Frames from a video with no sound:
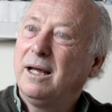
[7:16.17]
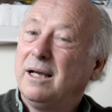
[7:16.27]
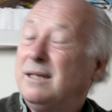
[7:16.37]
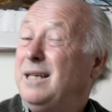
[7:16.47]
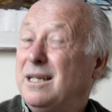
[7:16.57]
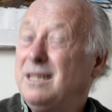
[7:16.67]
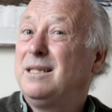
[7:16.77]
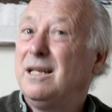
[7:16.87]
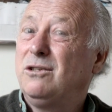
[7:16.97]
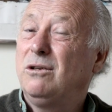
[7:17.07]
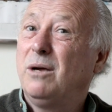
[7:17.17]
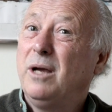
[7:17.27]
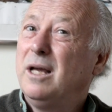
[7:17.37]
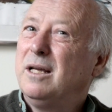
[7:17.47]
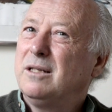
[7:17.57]
Because he actually says,
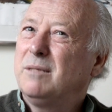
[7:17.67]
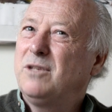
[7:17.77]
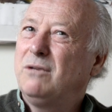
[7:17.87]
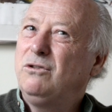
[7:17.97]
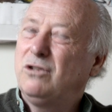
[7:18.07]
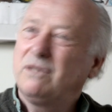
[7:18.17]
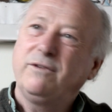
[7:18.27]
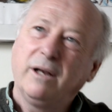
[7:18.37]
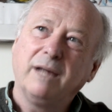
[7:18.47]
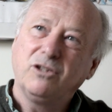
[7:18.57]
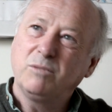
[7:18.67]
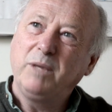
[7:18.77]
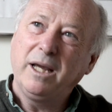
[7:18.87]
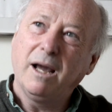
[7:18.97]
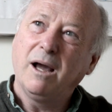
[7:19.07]
sometimes you just feel like just
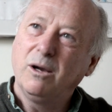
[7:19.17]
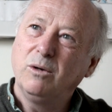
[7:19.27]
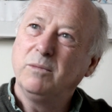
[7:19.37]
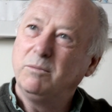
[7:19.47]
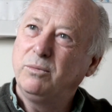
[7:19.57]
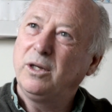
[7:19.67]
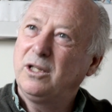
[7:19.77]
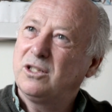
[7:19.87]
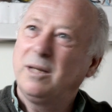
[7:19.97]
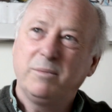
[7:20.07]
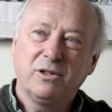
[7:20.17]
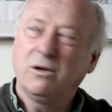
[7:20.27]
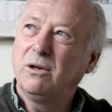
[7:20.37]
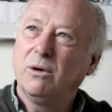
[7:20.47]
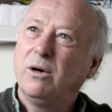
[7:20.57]
being at home and putting your slippers
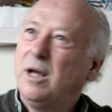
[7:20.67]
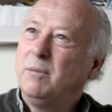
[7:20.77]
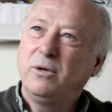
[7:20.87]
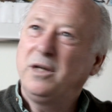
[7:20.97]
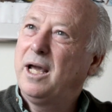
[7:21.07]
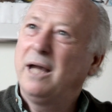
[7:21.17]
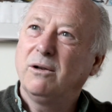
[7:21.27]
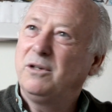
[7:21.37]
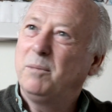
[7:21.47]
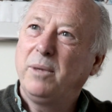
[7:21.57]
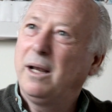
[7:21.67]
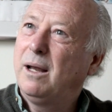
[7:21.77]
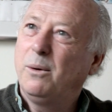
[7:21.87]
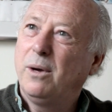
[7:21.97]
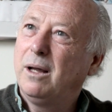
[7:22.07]
on or putting your head on your
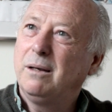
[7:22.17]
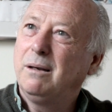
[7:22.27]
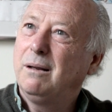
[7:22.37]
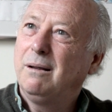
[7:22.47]
pillow. And